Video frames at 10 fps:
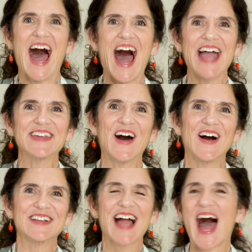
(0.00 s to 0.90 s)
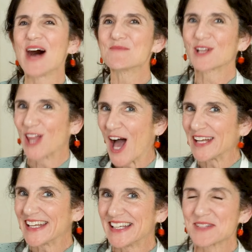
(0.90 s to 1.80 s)
Hi y'all, I'm
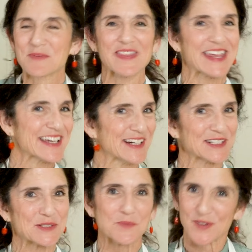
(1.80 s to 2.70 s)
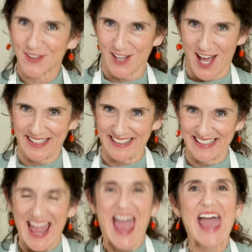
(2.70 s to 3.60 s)
Claudia with Color with Claudia
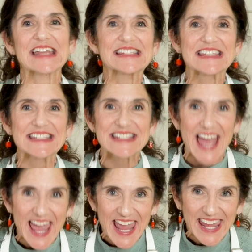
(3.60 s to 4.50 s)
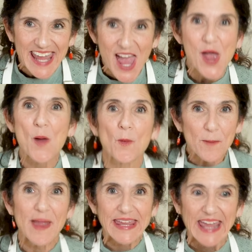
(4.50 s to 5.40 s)
and today
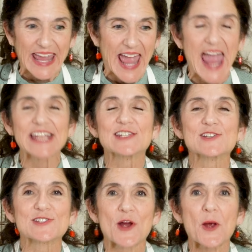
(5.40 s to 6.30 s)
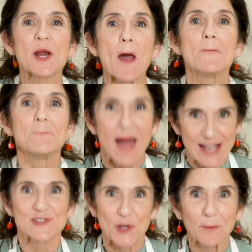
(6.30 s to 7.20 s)
we're making a dessert
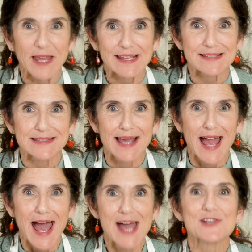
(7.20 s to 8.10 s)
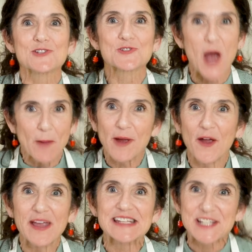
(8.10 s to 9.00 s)
masterpiece,
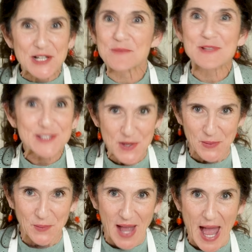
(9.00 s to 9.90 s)
strawberry tiramisu.